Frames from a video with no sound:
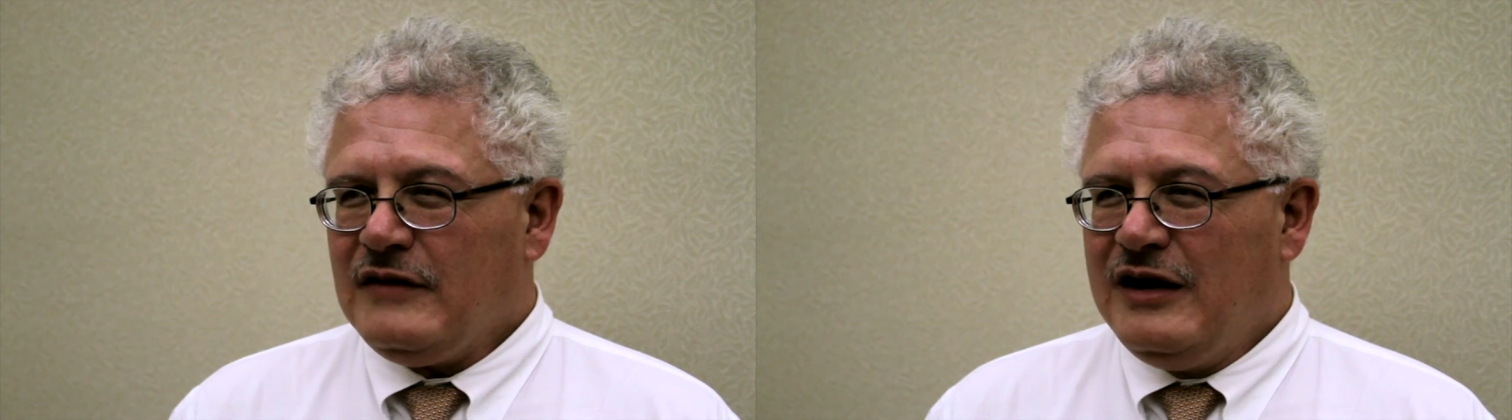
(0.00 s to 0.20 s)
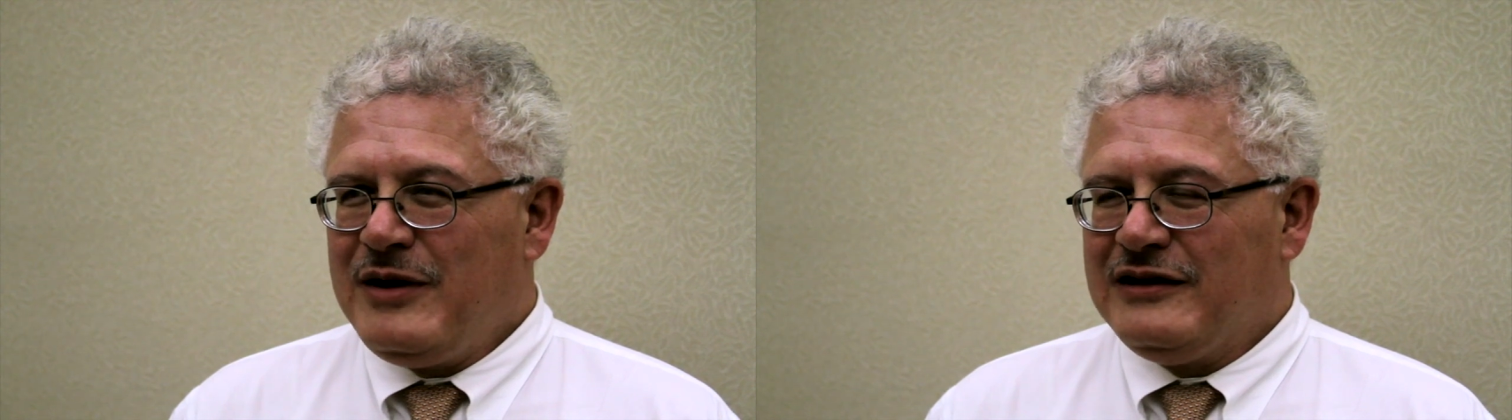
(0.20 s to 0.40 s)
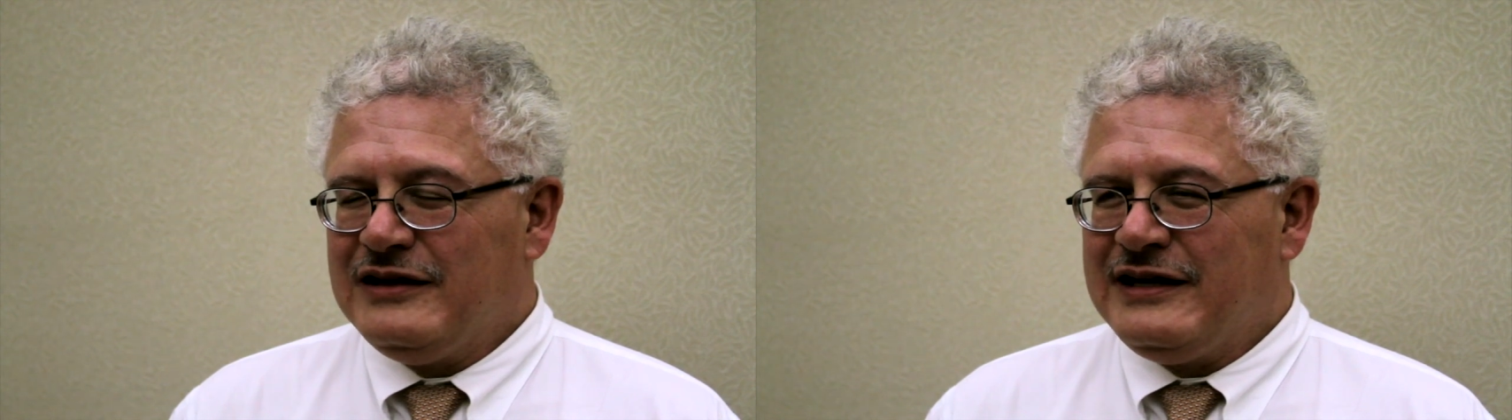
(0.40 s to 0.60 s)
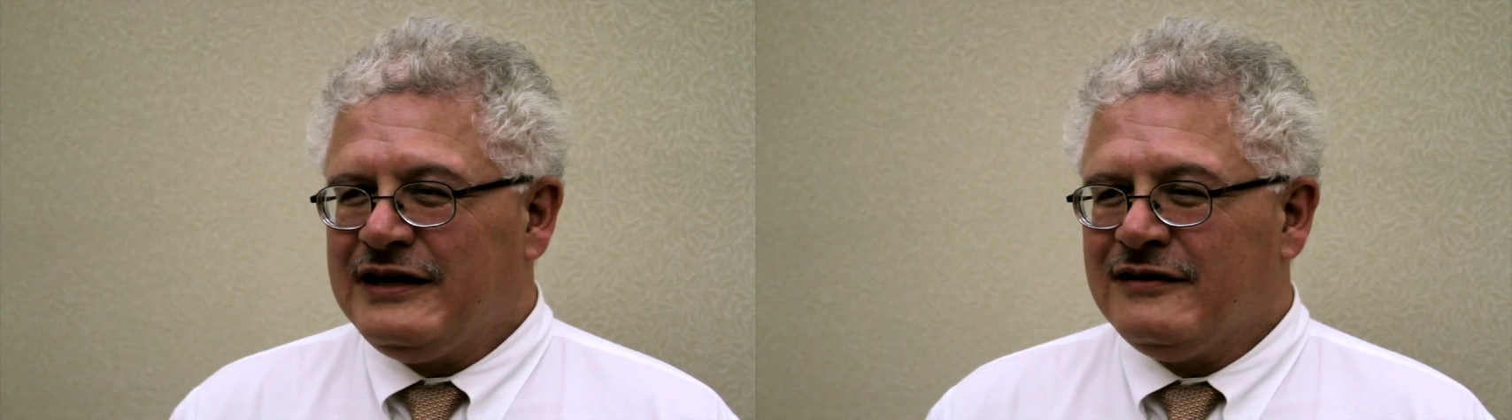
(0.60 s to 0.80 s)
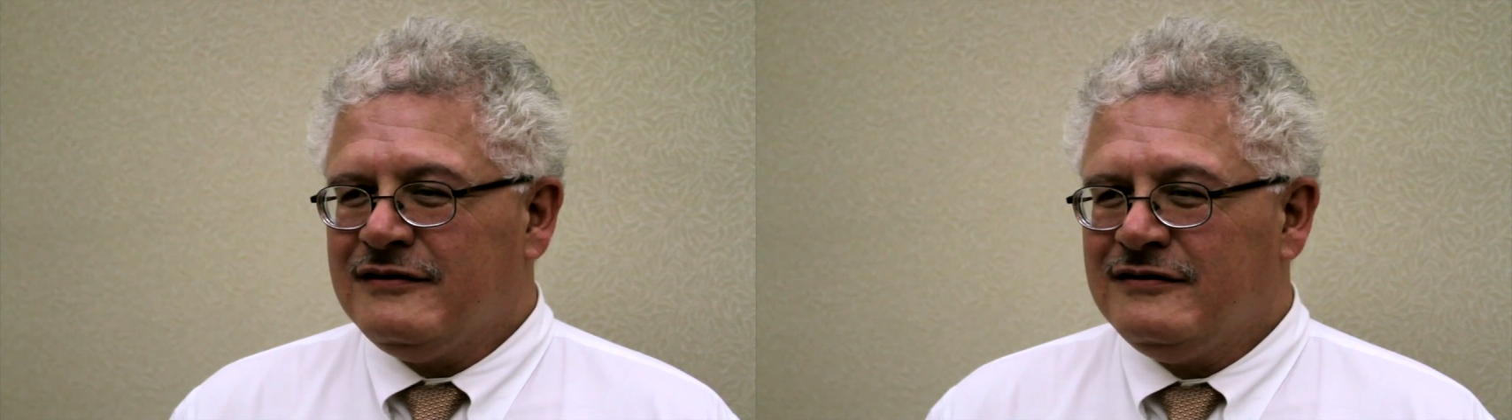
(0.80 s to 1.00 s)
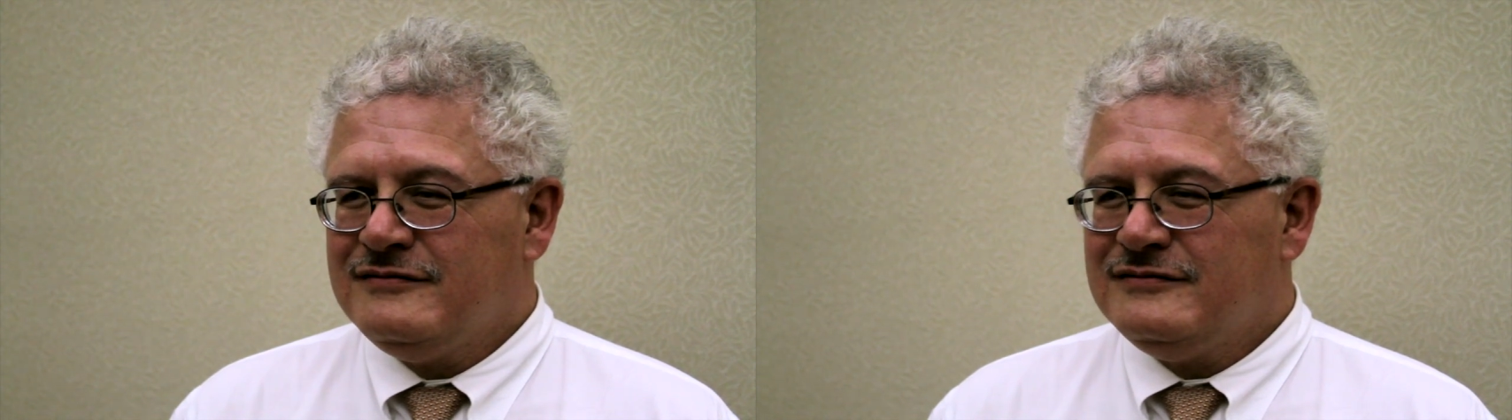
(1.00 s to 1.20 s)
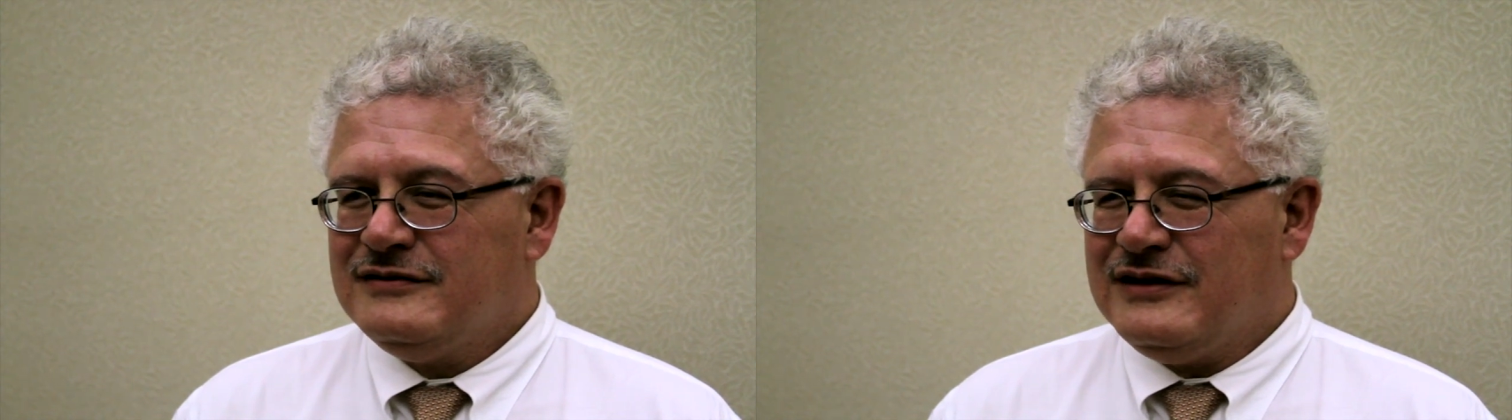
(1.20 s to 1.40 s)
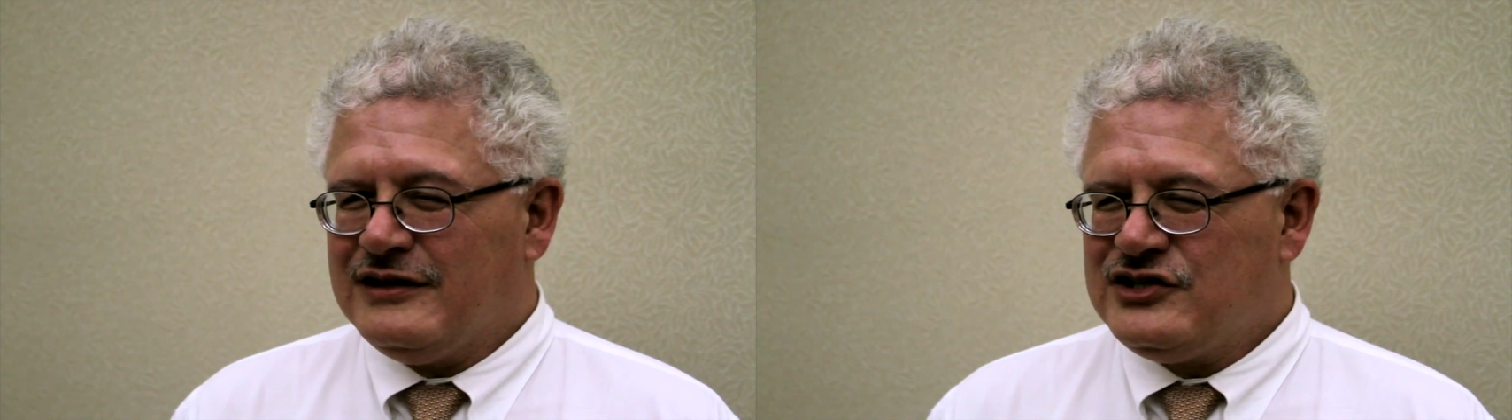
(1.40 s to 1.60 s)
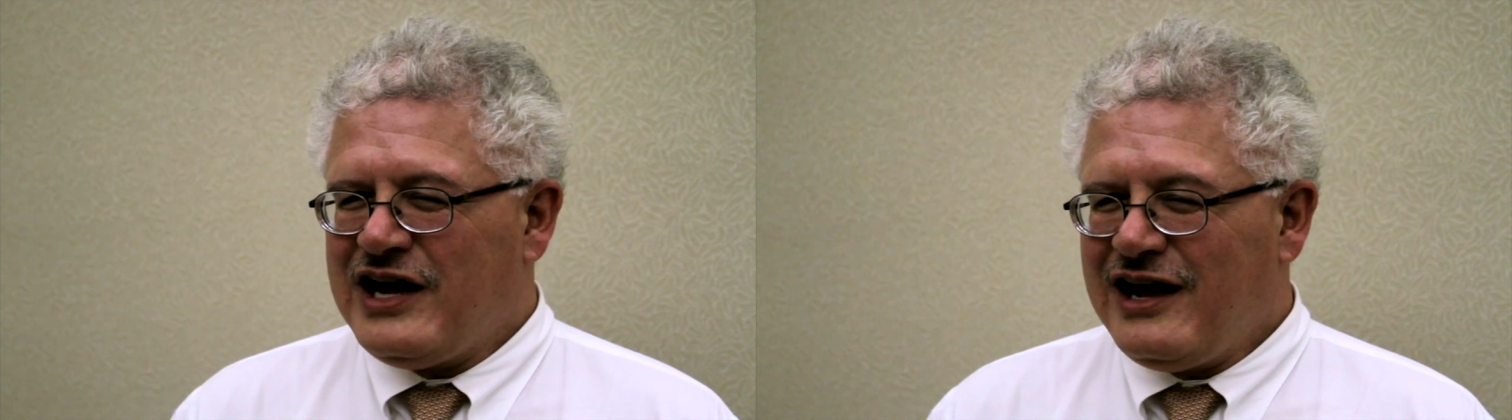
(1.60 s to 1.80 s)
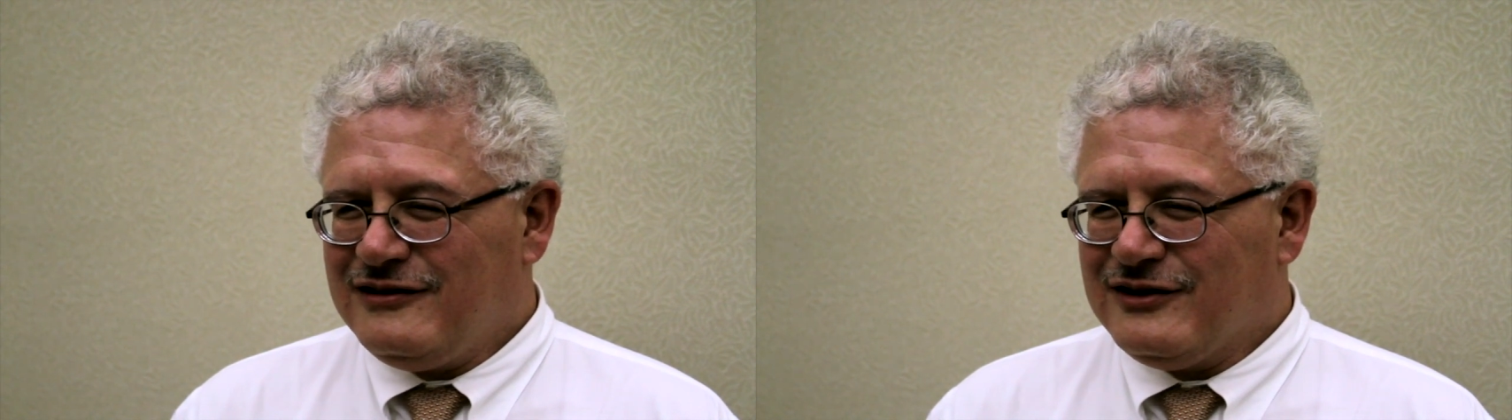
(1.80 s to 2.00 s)
about letting a
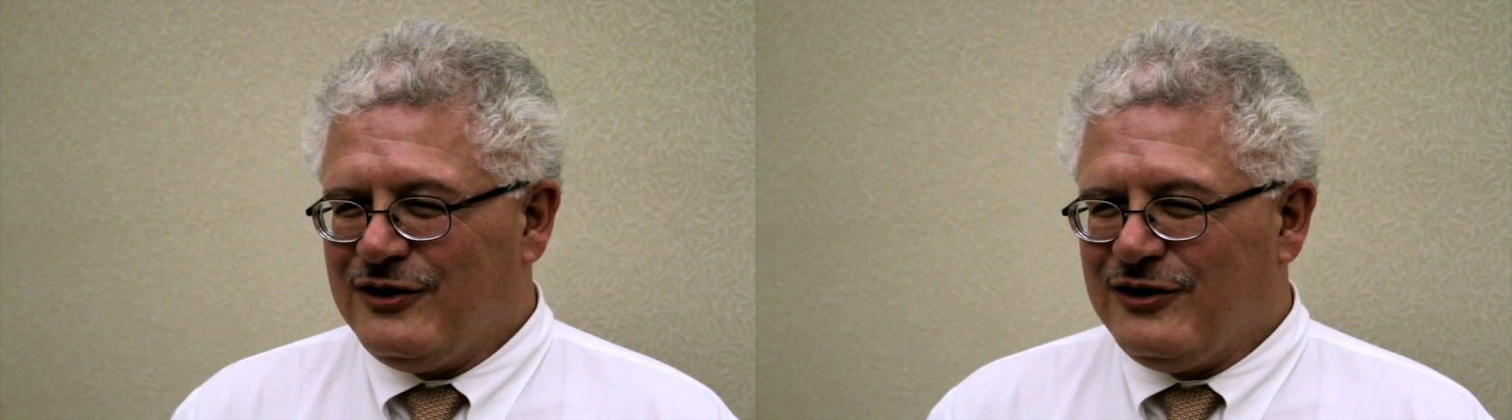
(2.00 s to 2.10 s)
child